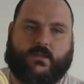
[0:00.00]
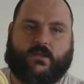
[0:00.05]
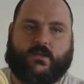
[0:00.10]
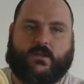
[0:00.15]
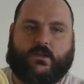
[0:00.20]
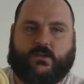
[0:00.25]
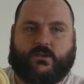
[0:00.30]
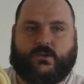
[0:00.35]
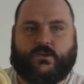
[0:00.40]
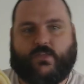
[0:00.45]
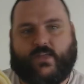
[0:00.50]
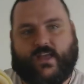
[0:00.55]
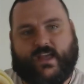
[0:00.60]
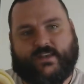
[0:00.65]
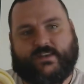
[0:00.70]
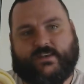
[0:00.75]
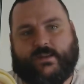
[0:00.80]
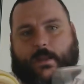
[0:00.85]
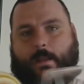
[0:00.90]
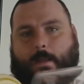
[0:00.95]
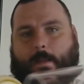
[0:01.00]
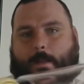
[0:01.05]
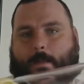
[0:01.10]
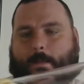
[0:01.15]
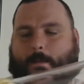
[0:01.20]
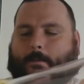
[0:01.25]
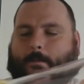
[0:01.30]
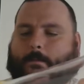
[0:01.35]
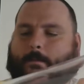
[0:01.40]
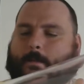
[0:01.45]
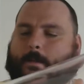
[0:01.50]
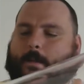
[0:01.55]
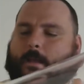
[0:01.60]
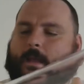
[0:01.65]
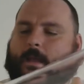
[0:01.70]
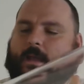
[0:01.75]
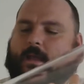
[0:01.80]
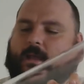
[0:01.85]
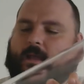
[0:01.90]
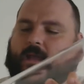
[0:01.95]
You then
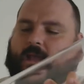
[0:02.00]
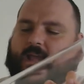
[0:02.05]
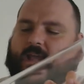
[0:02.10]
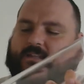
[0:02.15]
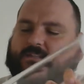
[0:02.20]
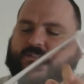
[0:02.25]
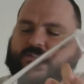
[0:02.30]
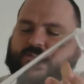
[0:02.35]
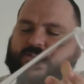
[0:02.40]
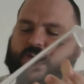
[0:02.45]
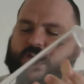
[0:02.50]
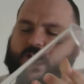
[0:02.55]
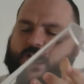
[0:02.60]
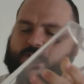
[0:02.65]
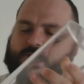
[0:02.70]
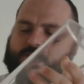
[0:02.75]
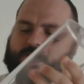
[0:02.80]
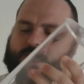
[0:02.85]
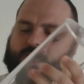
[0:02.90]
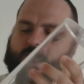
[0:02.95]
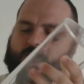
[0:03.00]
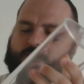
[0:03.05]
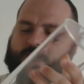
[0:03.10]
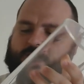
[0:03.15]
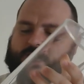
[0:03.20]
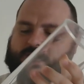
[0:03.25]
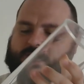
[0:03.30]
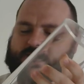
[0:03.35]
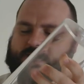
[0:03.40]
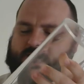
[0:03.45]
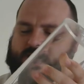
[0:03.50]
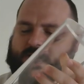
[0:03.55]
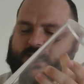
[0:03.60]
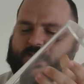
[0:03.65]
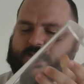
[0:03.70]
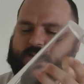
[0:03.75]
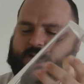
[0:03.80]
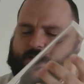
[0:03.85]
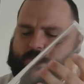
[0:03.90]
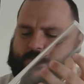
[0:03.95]
insert the
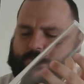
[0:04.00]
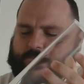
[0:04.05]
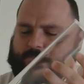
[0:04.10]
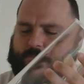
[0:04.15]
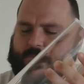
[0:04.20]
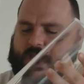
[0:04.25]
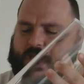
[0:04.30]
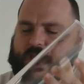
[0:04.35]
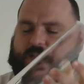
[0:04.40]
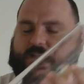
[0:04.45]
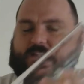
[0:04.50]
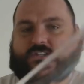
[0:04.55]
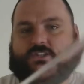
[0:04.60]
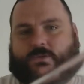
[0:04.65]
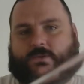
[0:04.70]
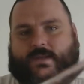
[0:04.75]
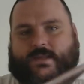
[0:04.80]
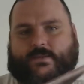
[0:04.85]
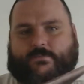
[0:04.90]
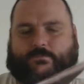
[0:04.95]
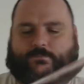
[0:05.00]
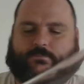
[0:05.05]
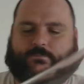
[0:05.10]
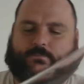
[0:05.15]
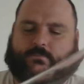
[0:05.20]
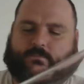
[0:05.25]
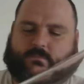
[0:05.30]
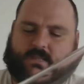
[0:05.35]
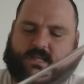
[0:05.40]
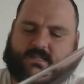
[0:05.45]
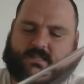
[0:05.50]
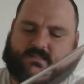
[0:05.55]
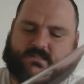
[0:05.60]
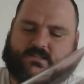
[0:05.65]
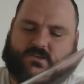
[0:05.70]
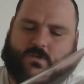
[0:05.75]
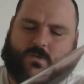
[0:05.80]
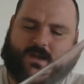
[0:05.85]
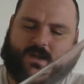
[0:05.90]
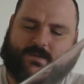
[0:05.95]
cylinder into it. It's
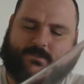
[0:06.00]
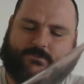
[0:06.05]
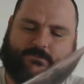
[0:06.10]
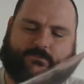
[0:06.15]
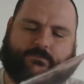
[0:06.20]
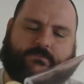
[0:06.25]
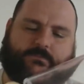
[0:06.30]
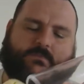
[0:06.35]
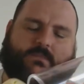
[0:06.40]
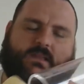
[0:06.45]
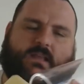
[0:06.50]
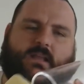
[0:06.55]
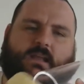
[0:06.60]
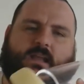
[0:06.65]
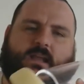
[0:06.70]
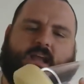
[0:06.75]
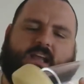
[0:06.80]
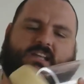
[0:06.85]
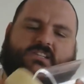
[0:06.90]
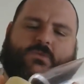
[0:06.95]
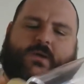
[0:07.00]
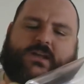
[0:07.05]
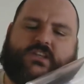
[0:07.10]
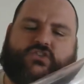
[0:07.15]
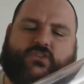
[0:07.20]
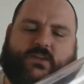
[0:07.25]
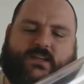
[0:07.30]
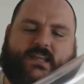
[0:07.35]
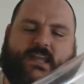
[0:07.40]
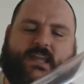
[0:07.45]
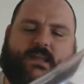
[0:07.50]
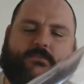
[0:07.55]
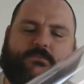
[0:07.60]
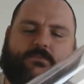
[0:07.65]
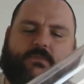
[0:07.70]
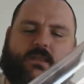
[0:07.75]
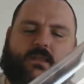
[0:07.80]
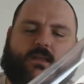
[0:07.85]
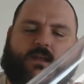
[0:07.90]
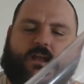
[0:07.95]
quite tricky,
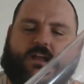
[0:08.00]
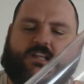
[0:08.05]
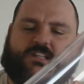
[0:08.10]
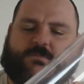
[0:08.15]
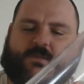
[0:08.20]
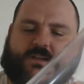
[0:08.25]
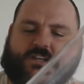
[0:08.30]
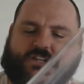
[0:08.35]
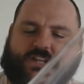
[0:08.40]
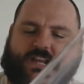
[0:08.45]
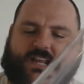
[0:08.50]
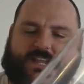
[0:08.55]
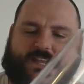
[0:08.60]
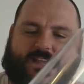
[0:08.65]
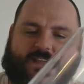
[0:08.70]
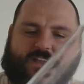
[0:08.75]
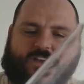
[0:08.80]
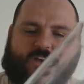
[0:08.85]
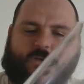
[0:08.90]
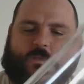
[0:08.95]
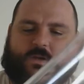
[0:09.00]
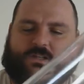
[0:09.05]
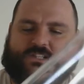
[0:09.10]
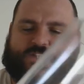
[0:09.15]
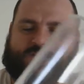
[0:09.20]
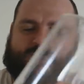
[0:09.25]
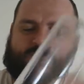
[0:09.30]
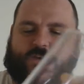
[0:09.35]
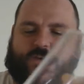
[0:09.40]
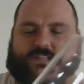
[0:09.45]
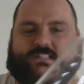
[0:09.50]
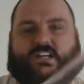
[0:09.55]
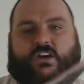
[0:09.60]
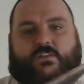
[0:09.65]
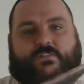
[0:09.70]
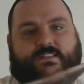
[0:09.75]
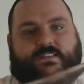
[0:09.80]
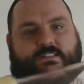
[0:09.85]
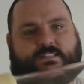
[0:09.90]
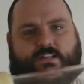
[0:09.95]
especially once you've got
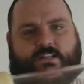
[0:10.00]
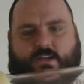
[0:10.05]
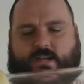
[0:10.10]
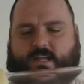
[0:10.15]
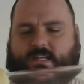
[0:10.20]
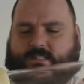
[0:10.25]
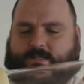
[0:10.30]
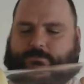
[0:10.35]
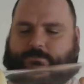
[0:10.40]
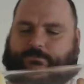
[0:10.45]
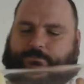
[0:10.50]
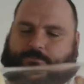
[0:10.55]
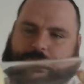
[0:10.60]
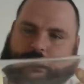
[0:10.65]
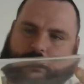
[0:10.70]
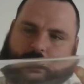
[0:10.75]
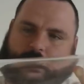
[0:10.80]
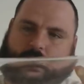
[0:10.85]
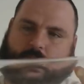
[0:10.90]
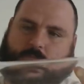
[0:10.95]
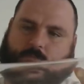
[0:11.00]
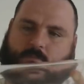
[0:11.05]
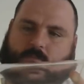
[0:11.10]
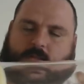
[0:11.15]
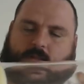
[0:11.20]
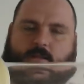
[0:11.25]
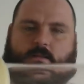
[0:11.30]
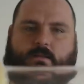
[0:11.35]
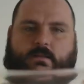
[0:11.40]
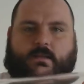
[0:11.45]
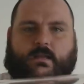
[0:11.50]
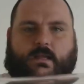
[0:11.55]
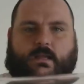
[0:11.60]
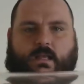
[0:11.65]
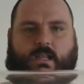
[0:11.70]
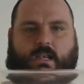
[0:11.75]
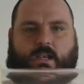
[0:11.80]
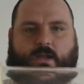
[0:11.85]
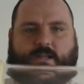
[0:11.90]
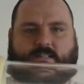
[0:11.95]
yourself inserted,
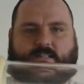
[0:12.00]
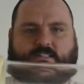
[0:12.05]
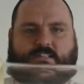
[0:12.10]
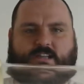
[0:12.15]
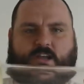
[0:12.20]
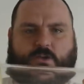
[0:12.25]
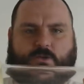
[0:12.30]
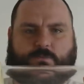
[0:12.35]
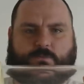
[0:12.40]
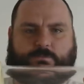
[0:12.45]
like so.